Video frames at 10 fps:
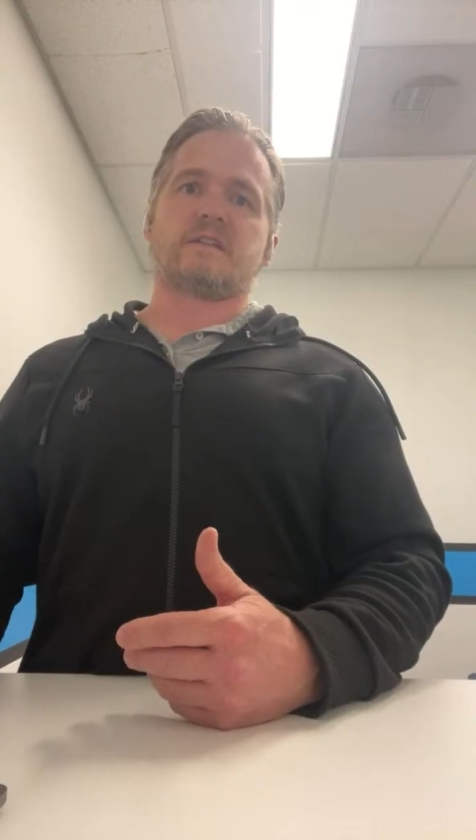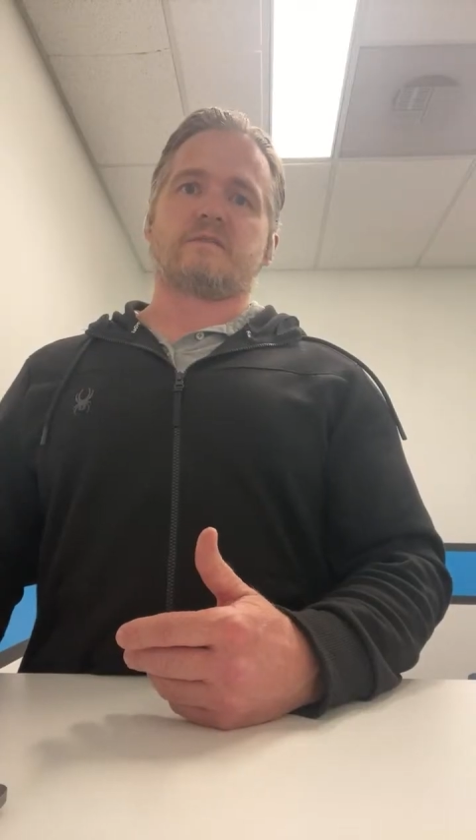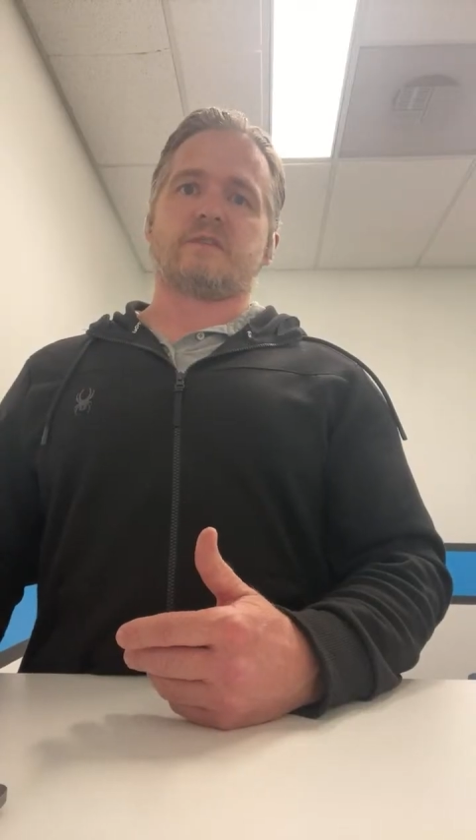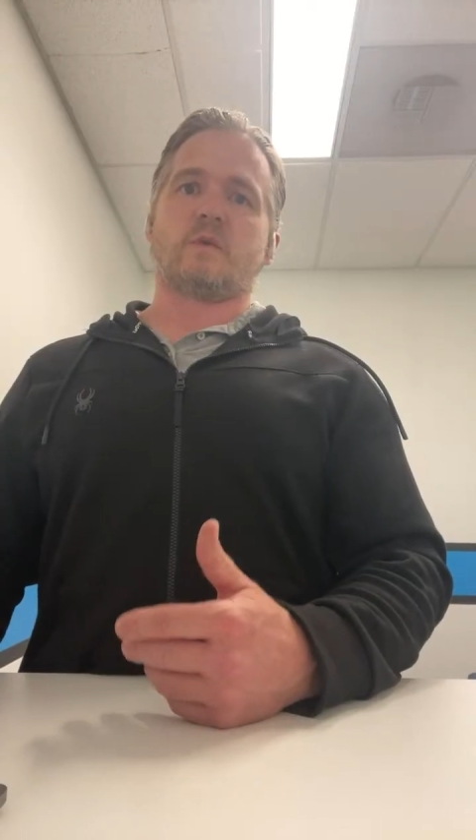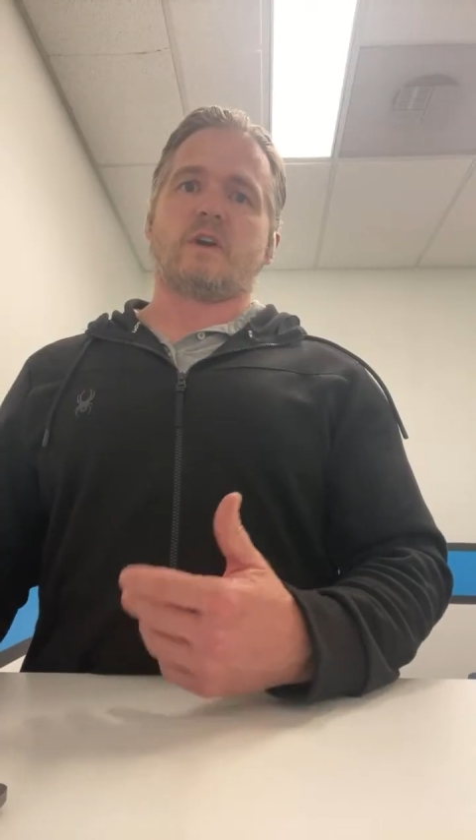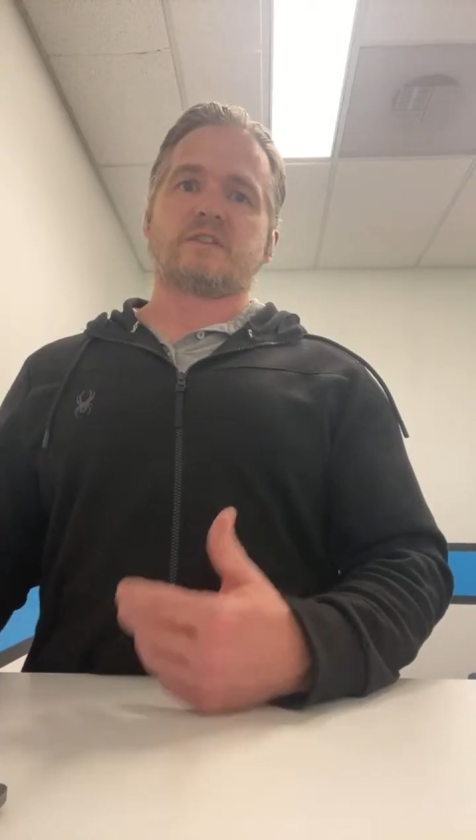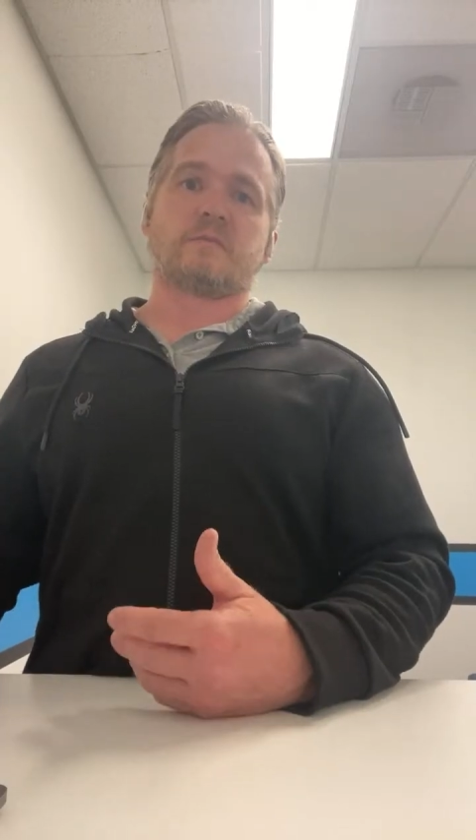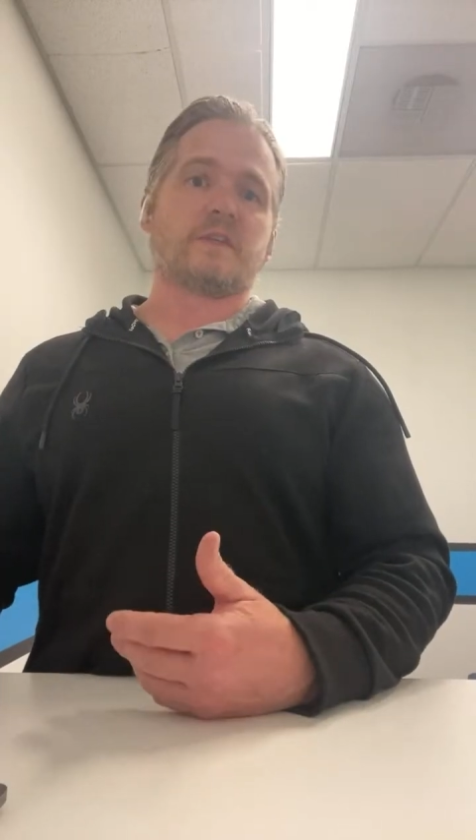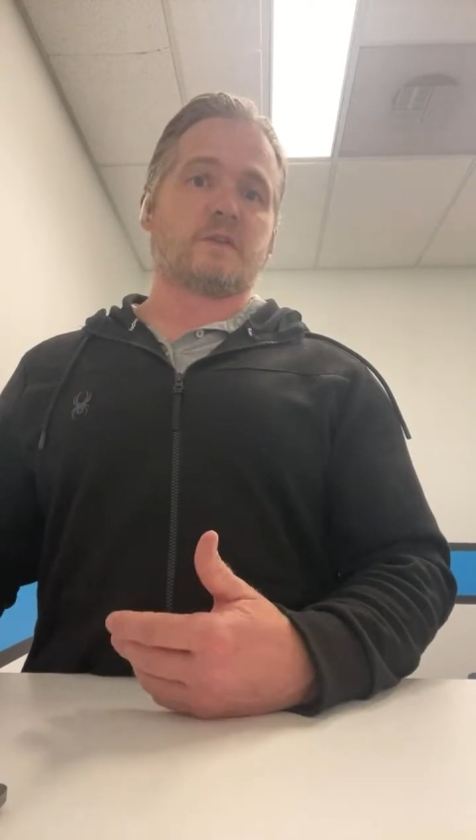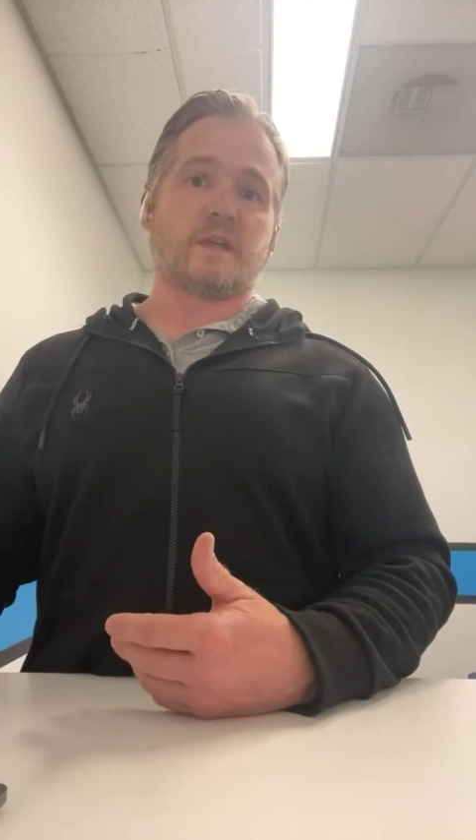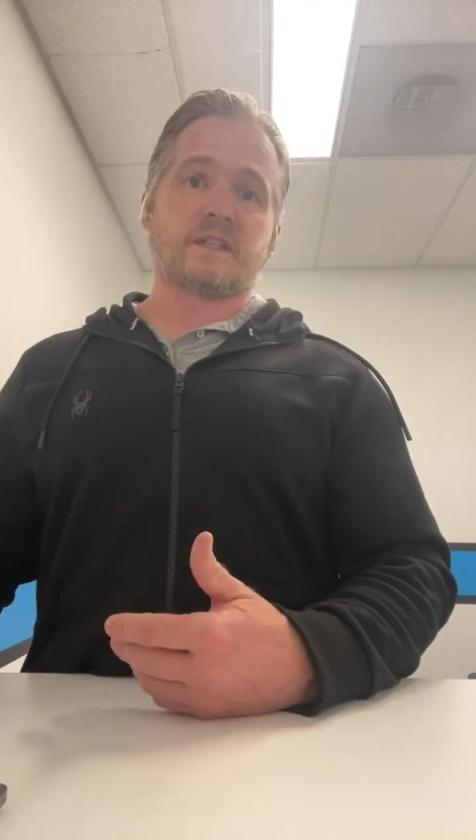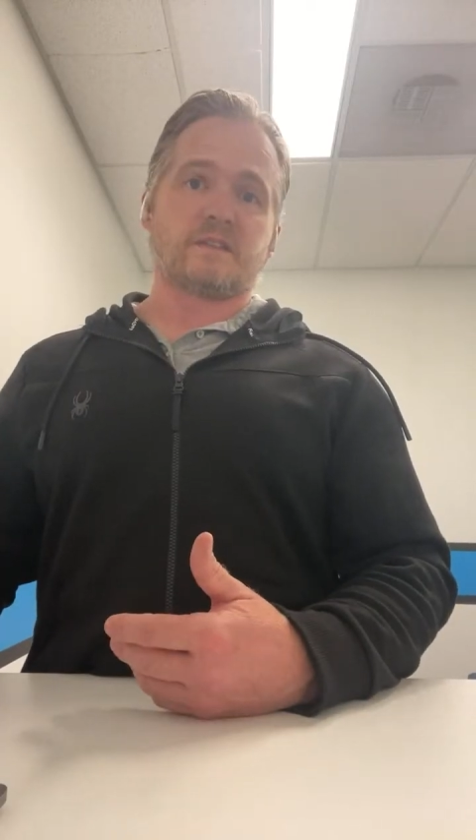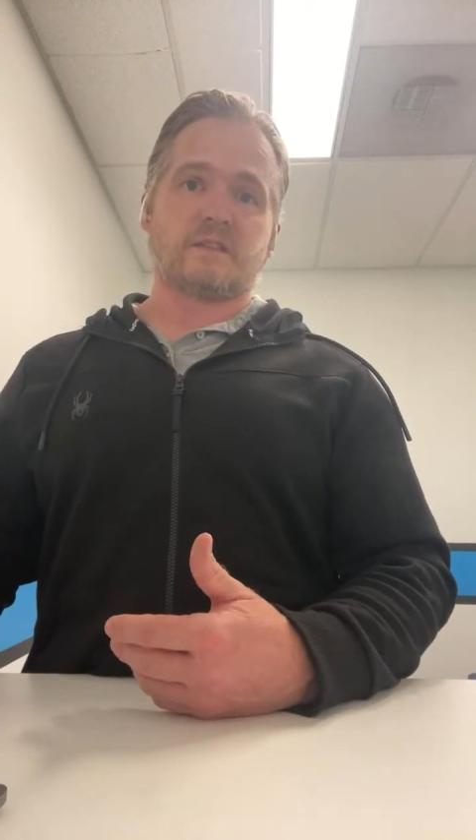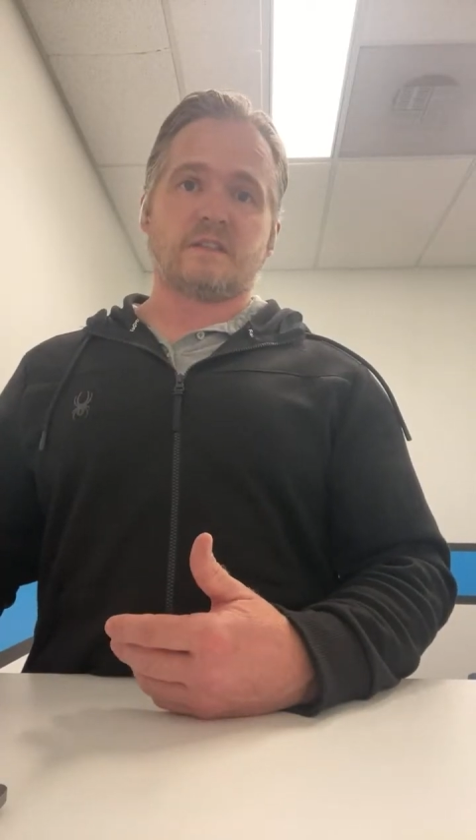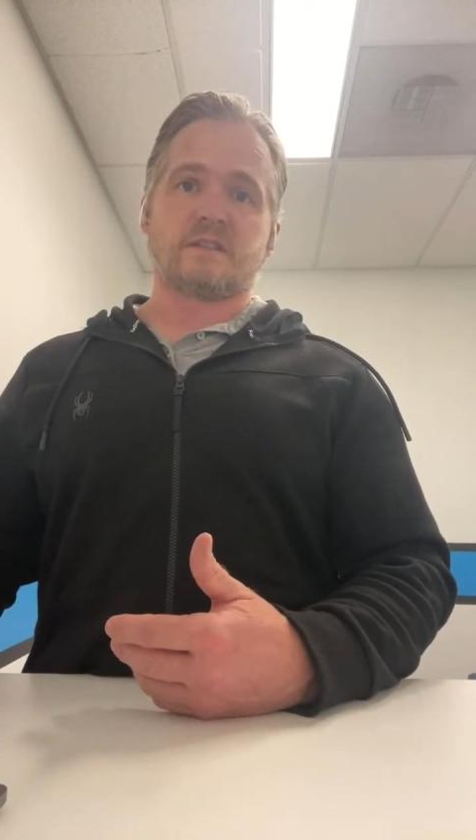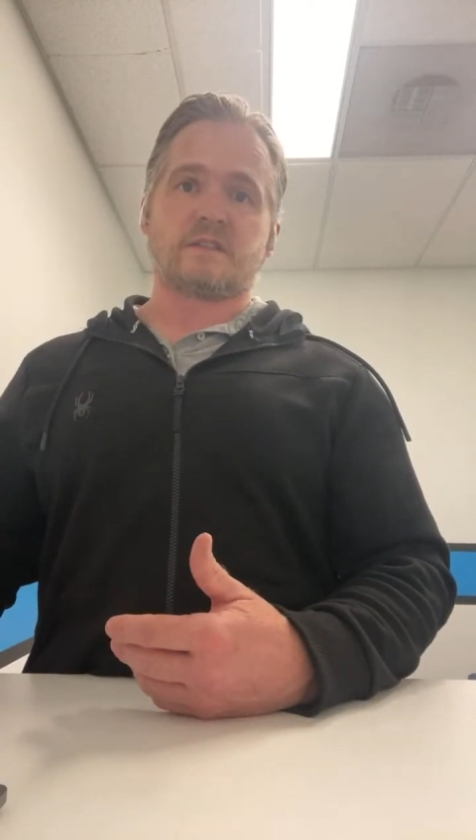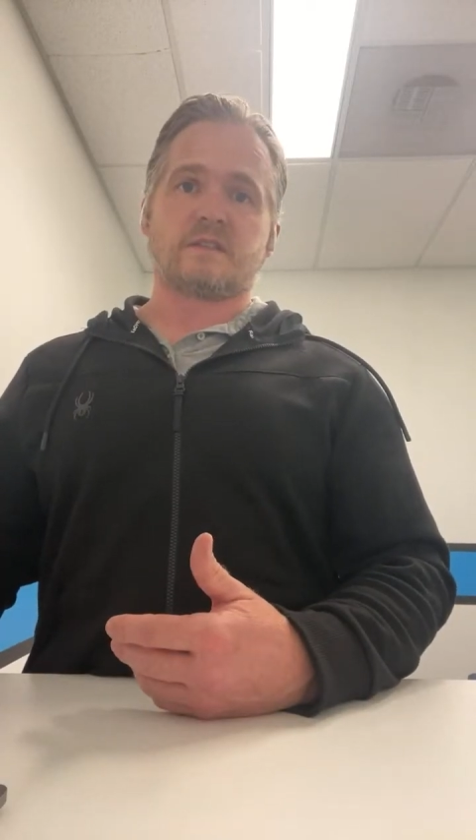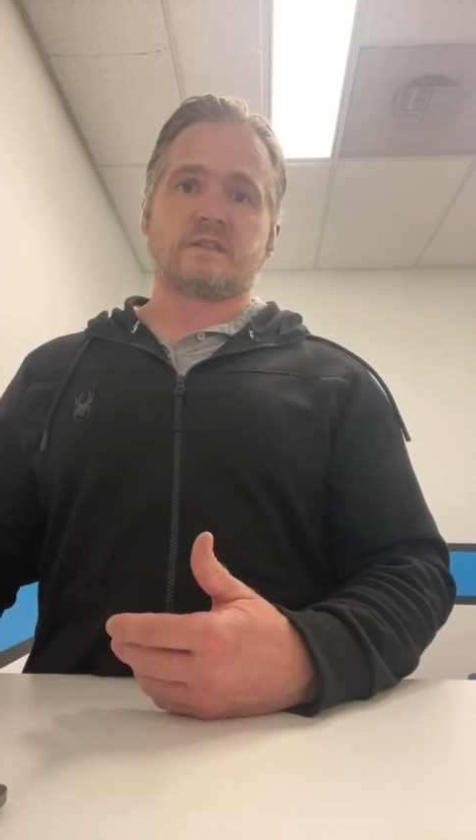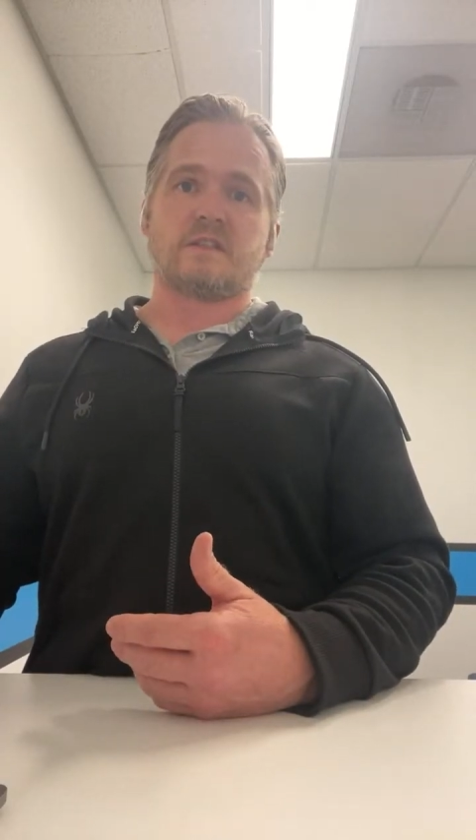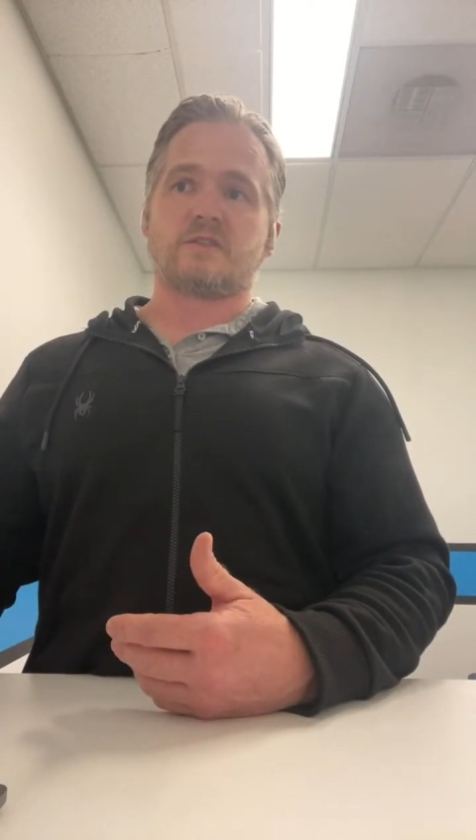if you are somebody who has a disc
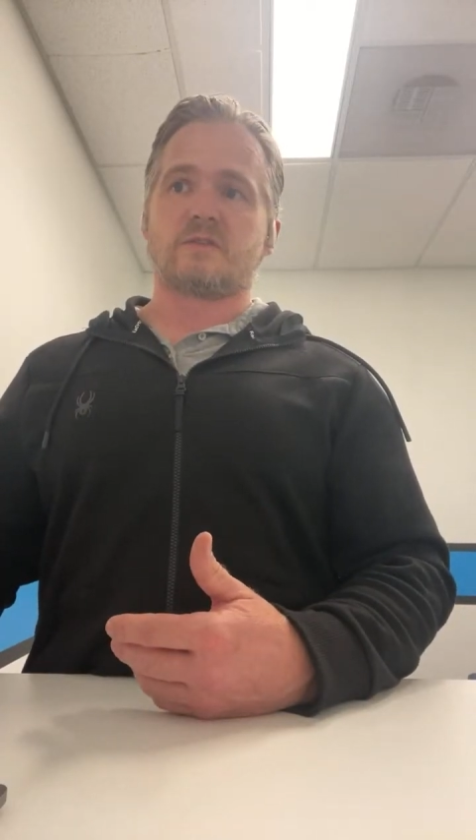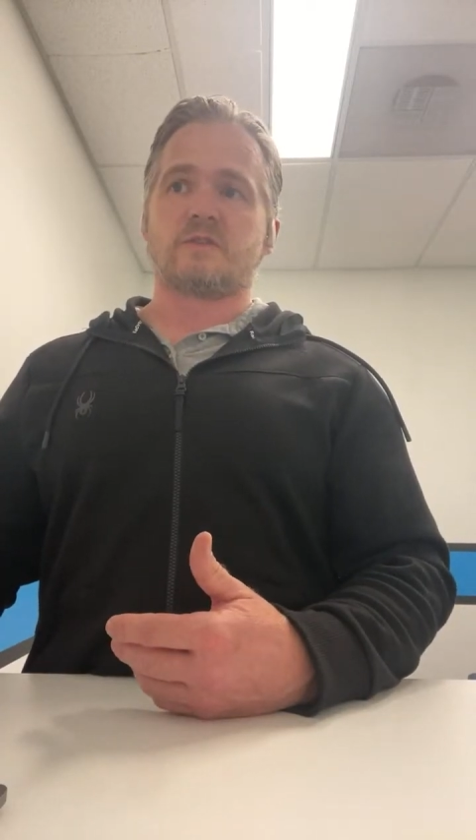injury,